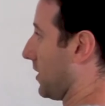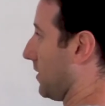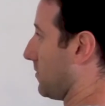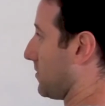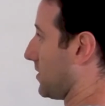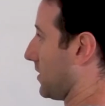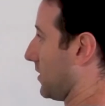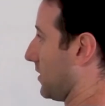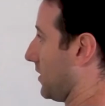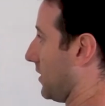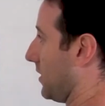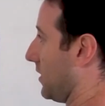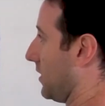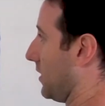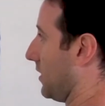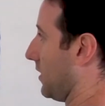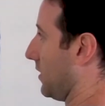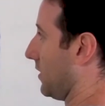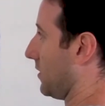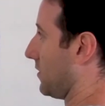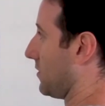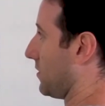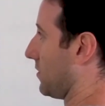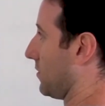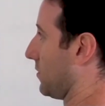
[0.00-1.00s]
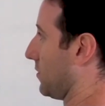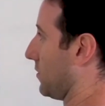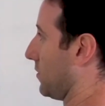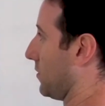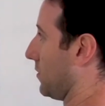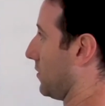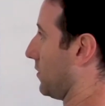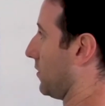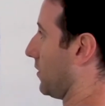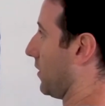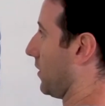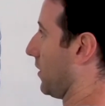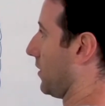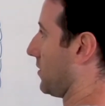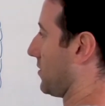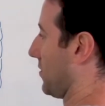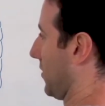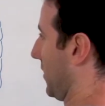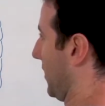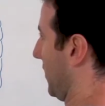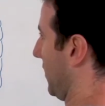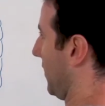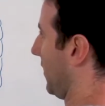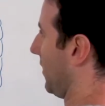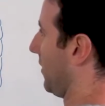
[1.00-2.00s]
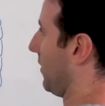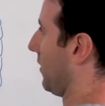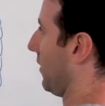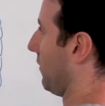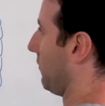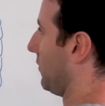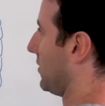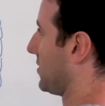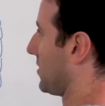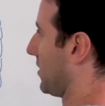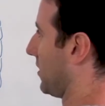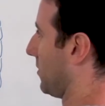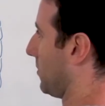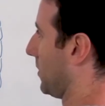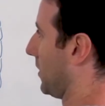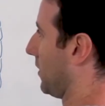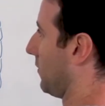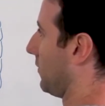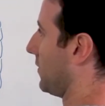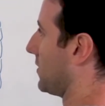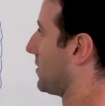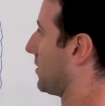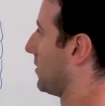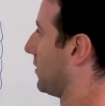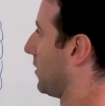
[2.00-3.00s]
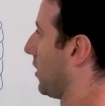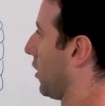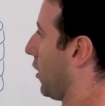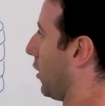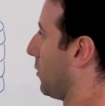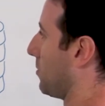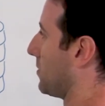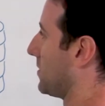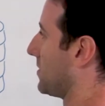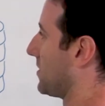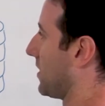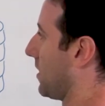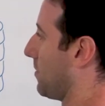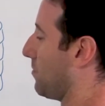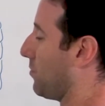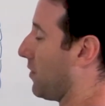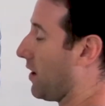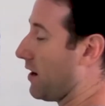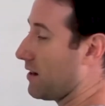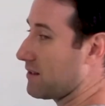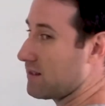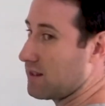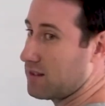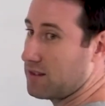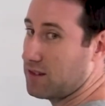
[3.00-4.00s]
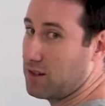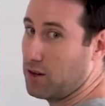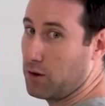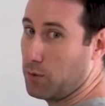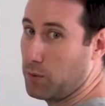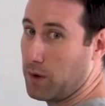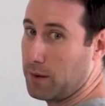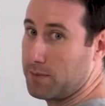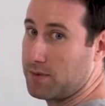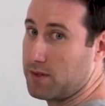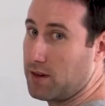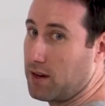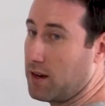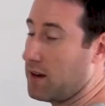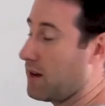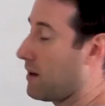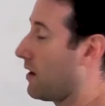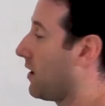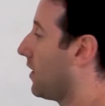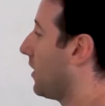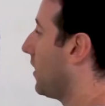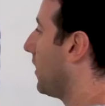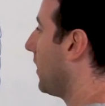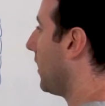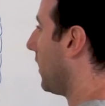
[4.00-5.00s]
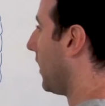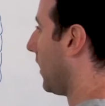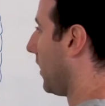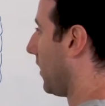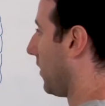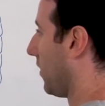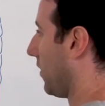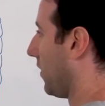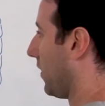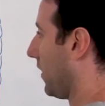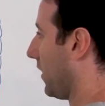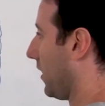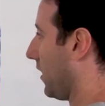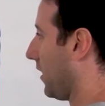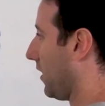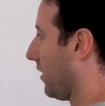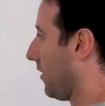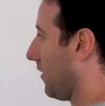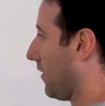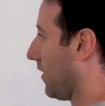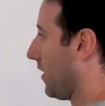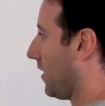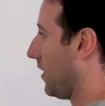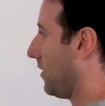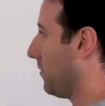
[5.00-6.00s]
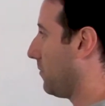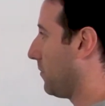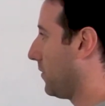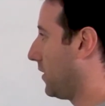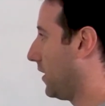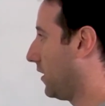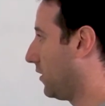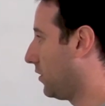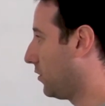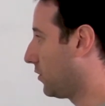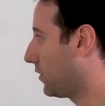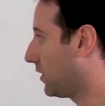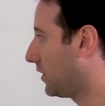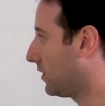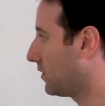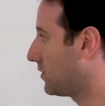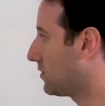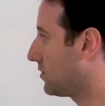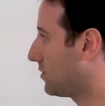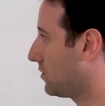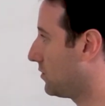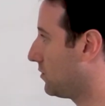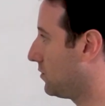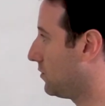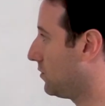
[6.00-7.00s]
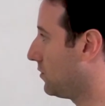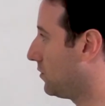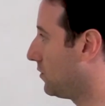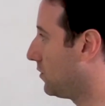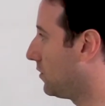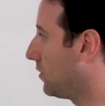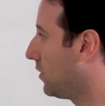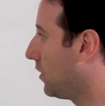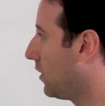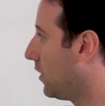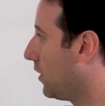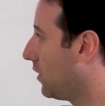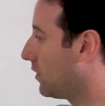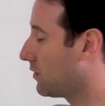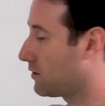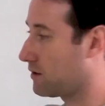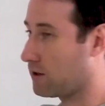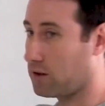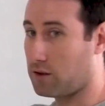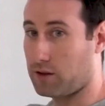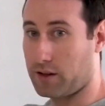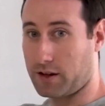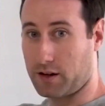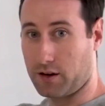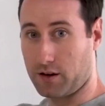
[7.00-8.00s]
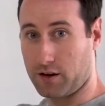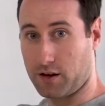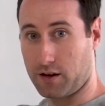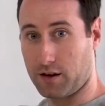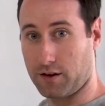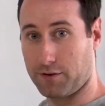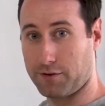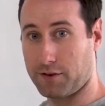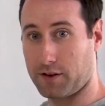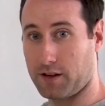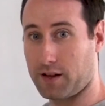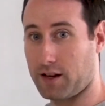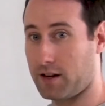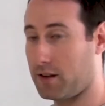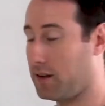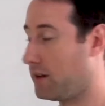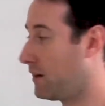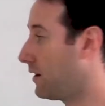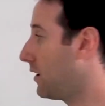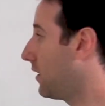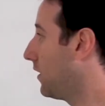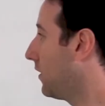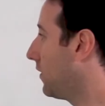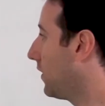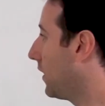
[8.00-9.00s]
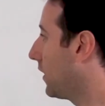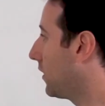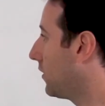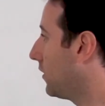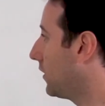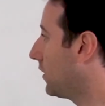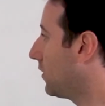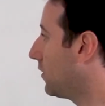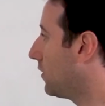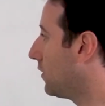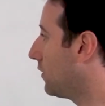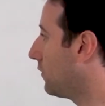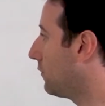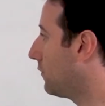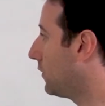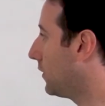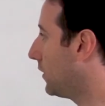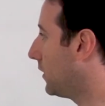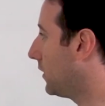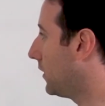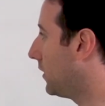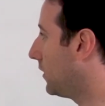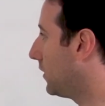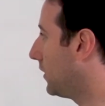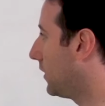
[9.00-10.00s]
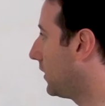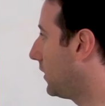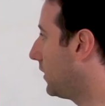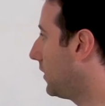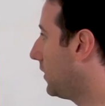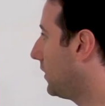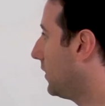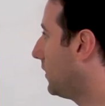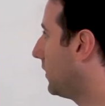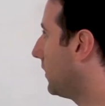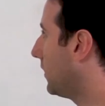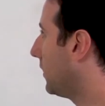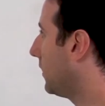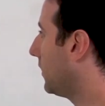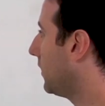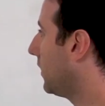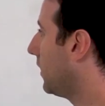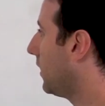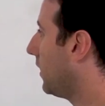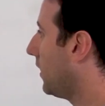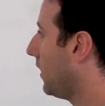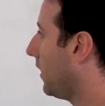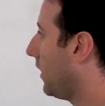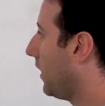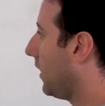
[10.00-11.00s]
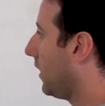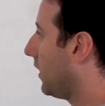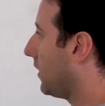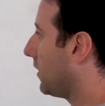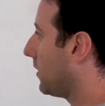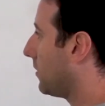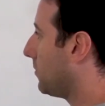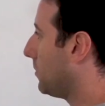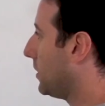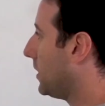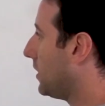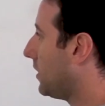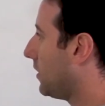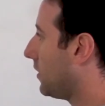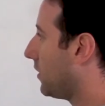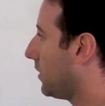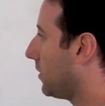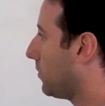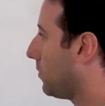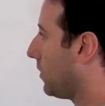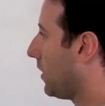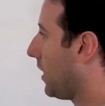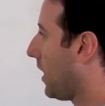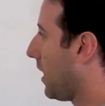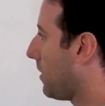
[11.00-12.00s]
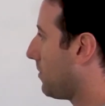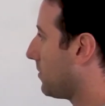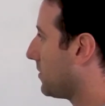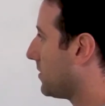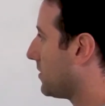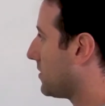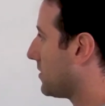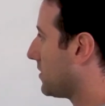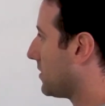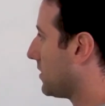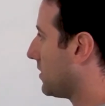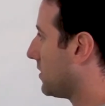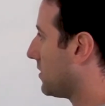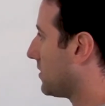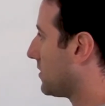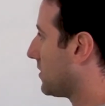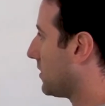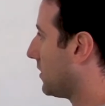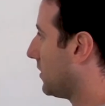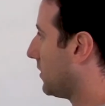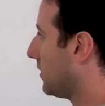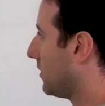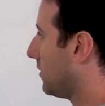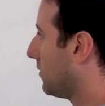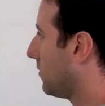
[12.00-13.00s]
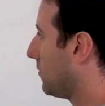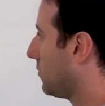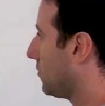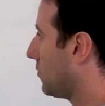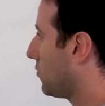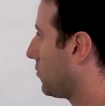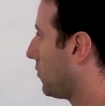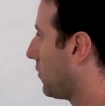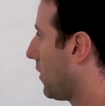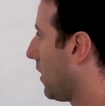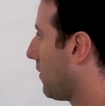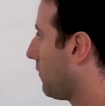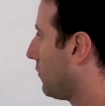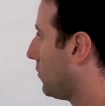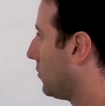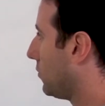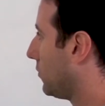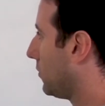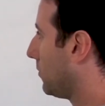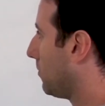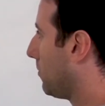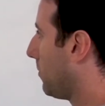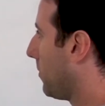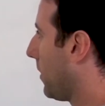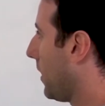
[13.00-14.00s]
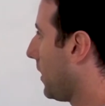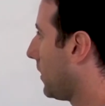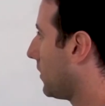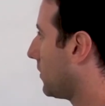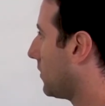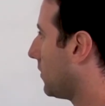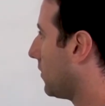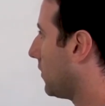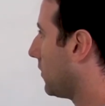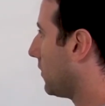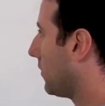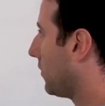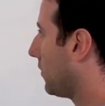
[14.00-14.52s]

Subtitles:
comes in here when a visitor opens their browser to your website, and they're looking to click on an affiliate link. They click on an affiliate link here, and immediately what happens is it travels back to the